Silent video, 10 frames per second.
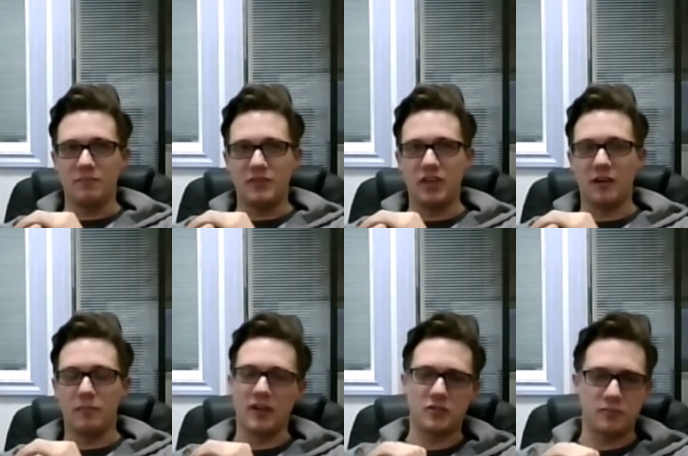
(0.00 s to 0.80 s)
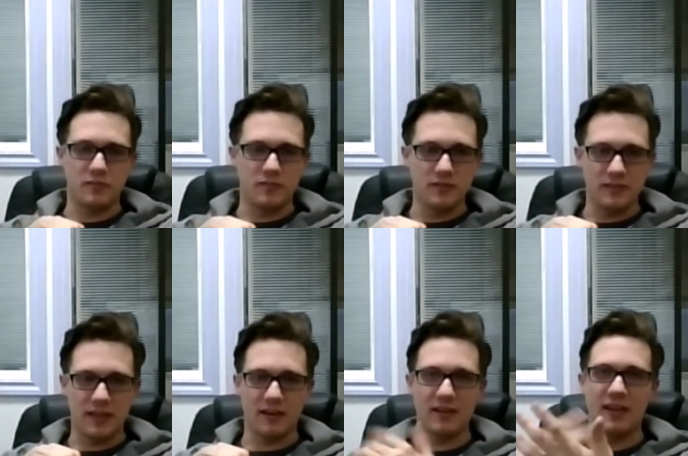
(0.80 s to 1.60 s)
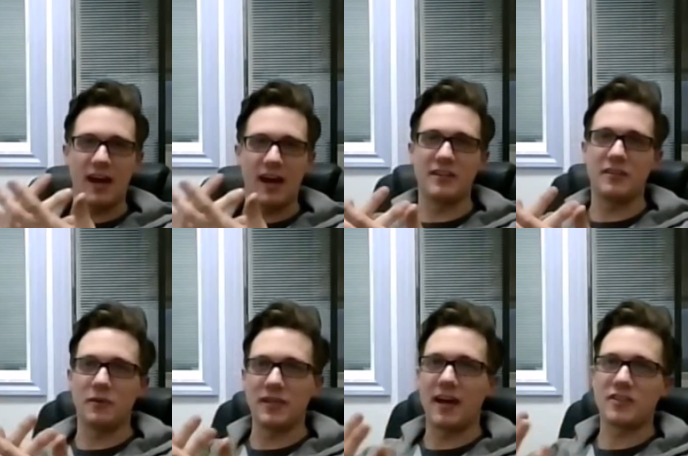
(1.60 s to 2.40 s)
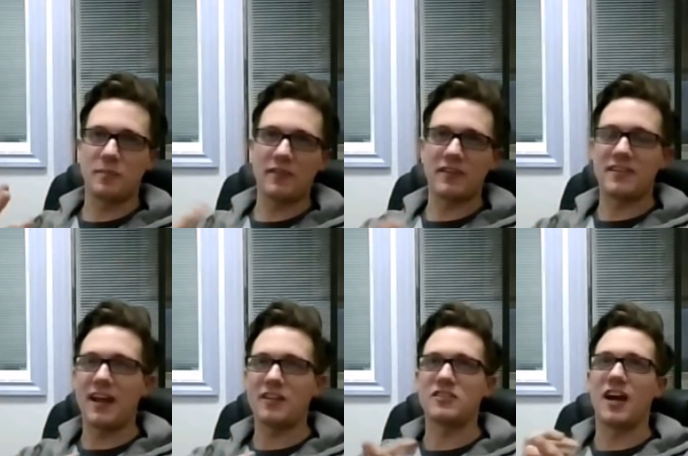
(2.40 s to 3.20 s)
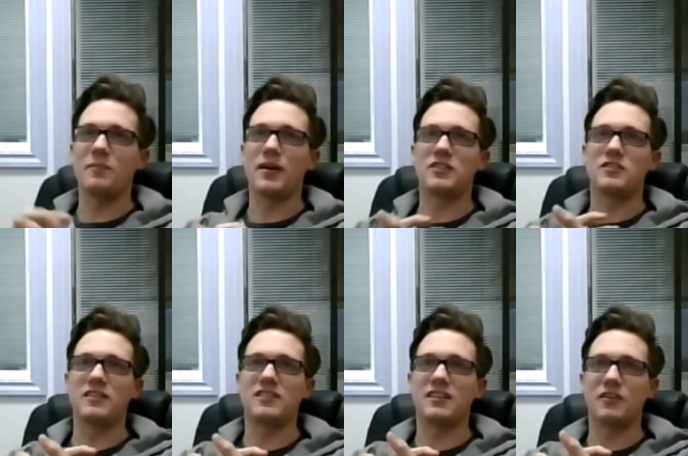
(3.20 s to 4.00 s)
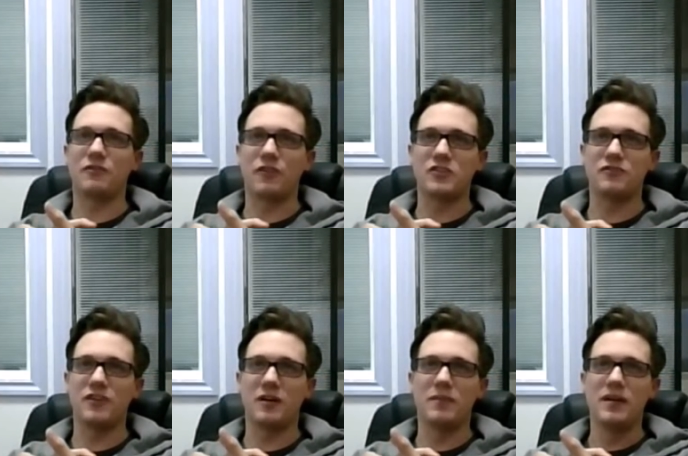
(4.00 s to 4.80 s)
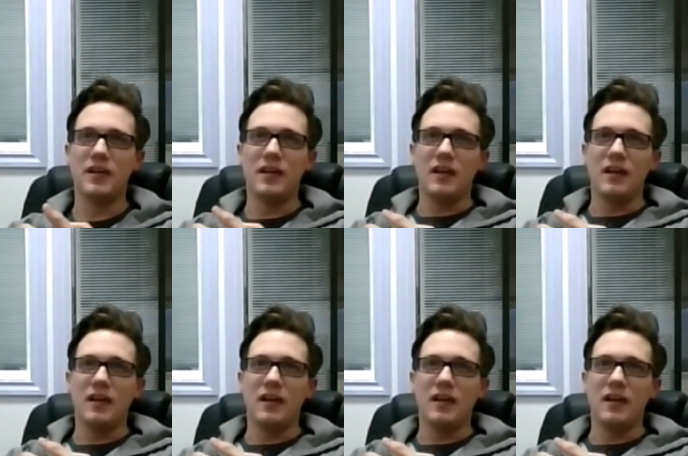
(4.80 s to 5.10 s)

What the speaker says: much. Yeah, it kind of, it's about the tan side, but it's the first film